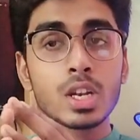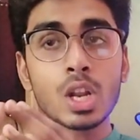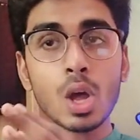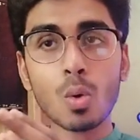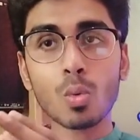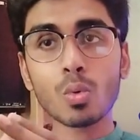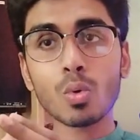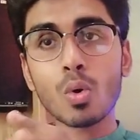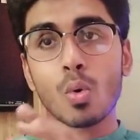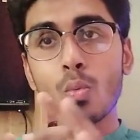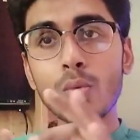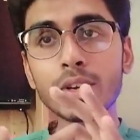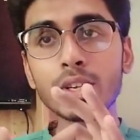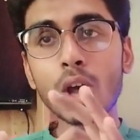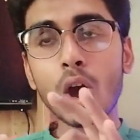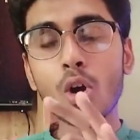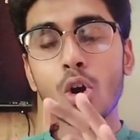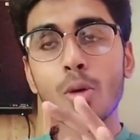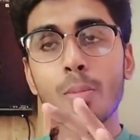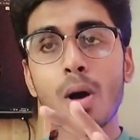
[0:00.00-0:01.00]
Now we
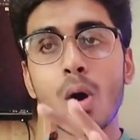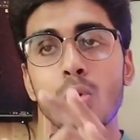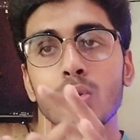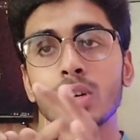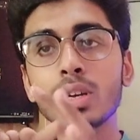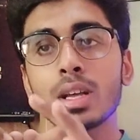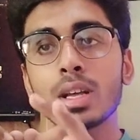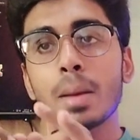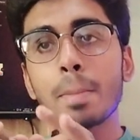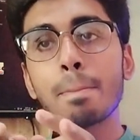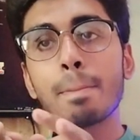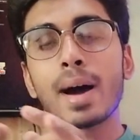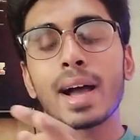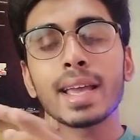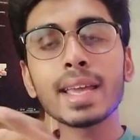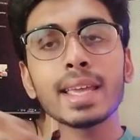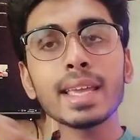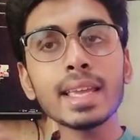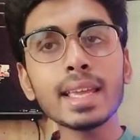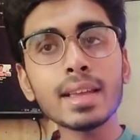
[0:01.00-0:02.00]
talk about
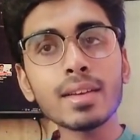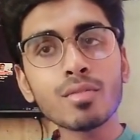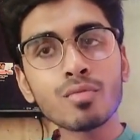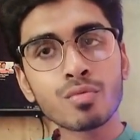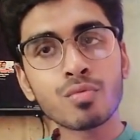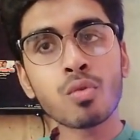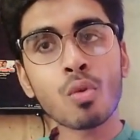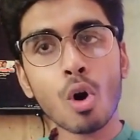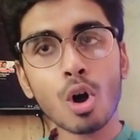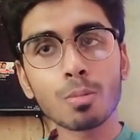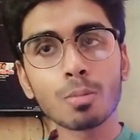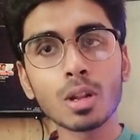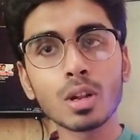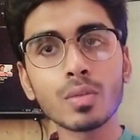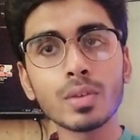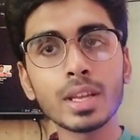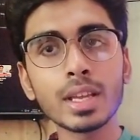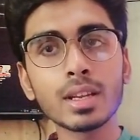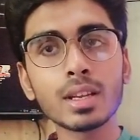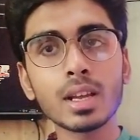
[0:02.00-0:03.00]
by
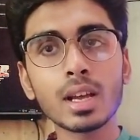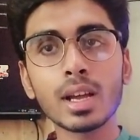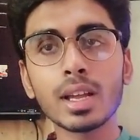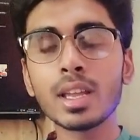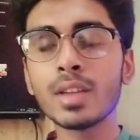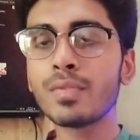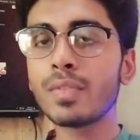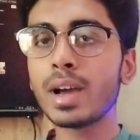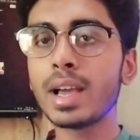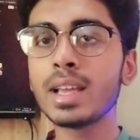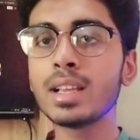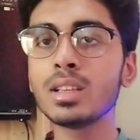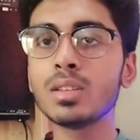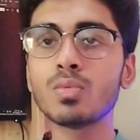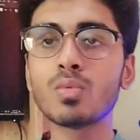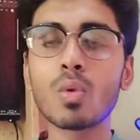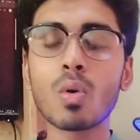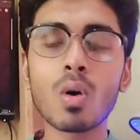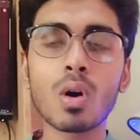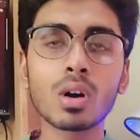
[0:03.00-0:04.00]
formal way. If
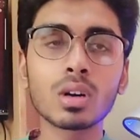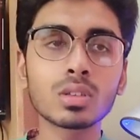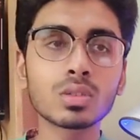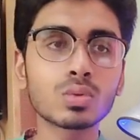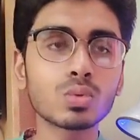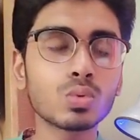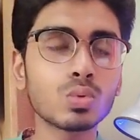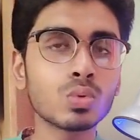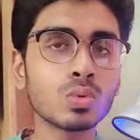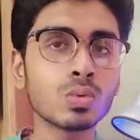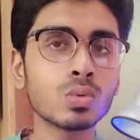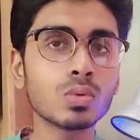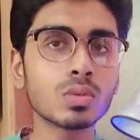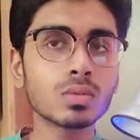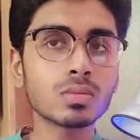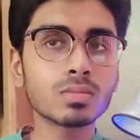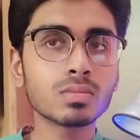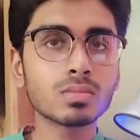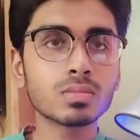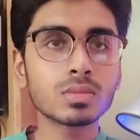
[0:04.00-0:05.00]
I want to
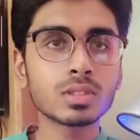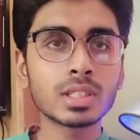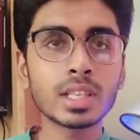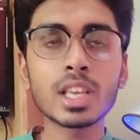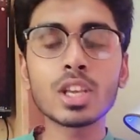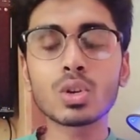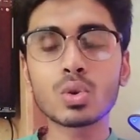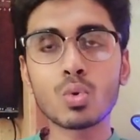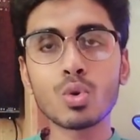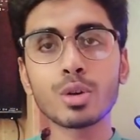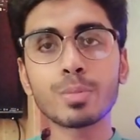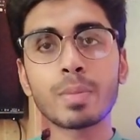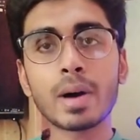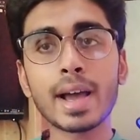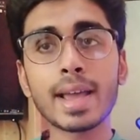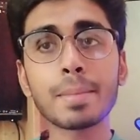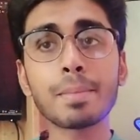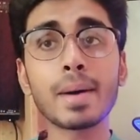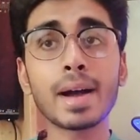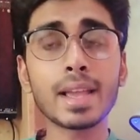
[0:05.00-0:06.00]
say
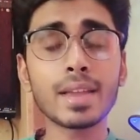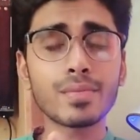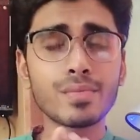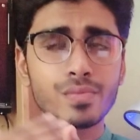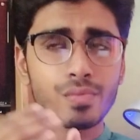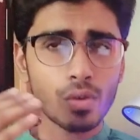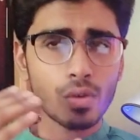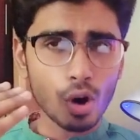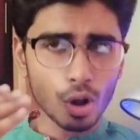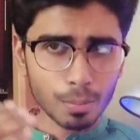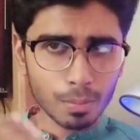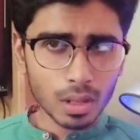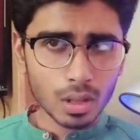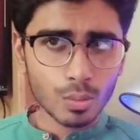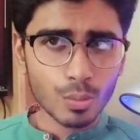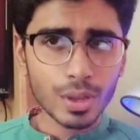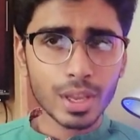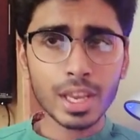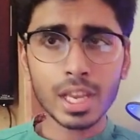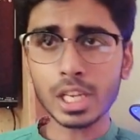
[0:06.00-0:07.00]
goodbye by
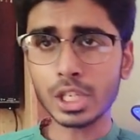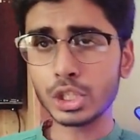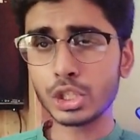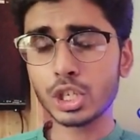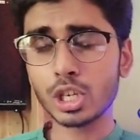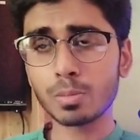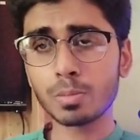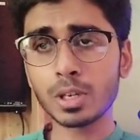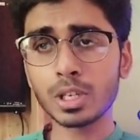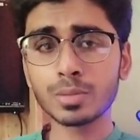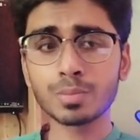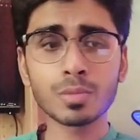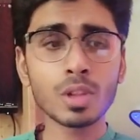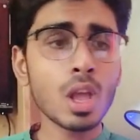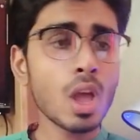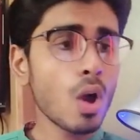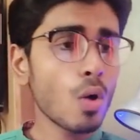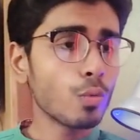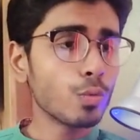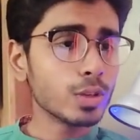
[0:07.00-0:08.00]
formal way in German,
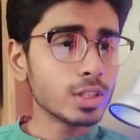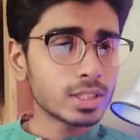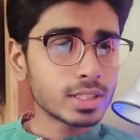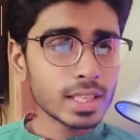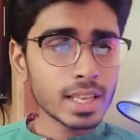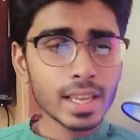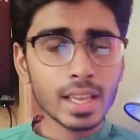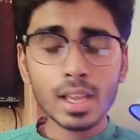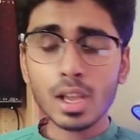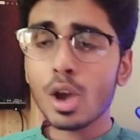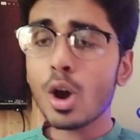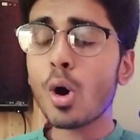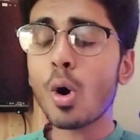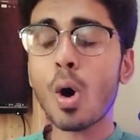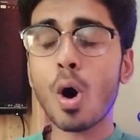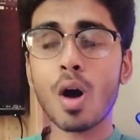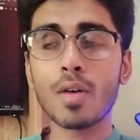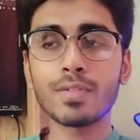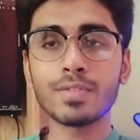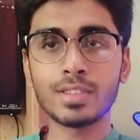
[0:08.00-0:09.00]
we say
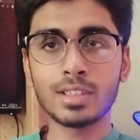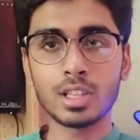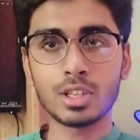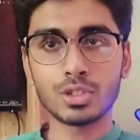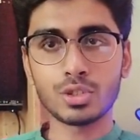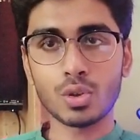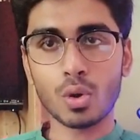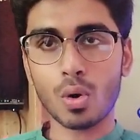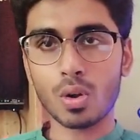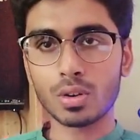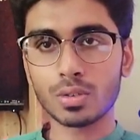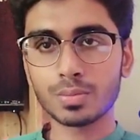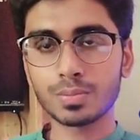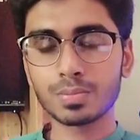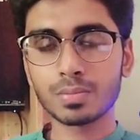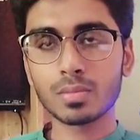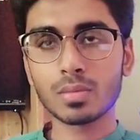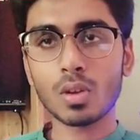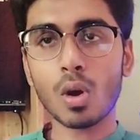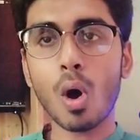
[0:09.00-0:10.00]
Auf Wiedersehen.
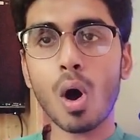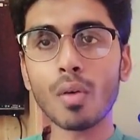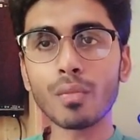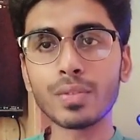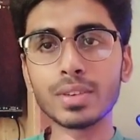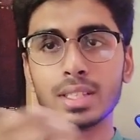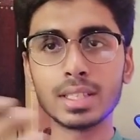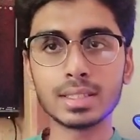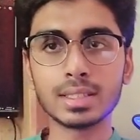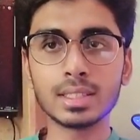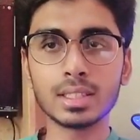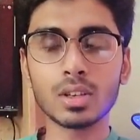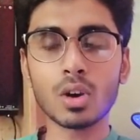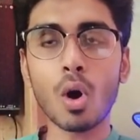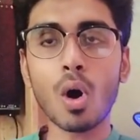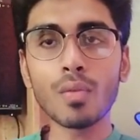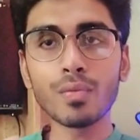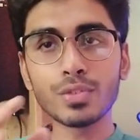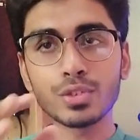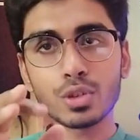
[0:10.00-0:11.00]
Auf Wiedersehen.
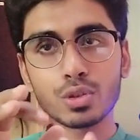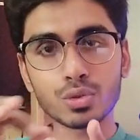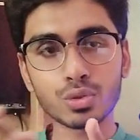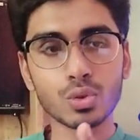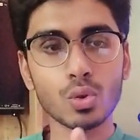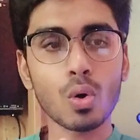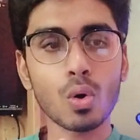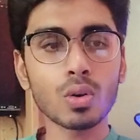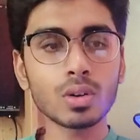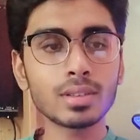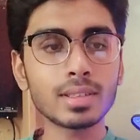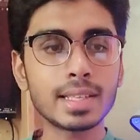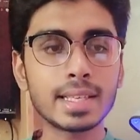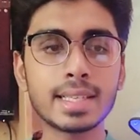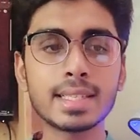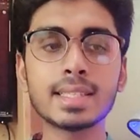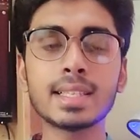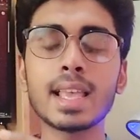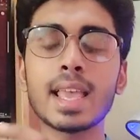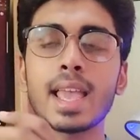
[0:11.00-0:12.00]
Auf Wiedersehen
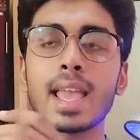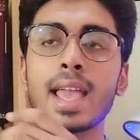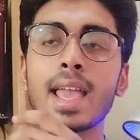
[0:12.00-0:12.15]
is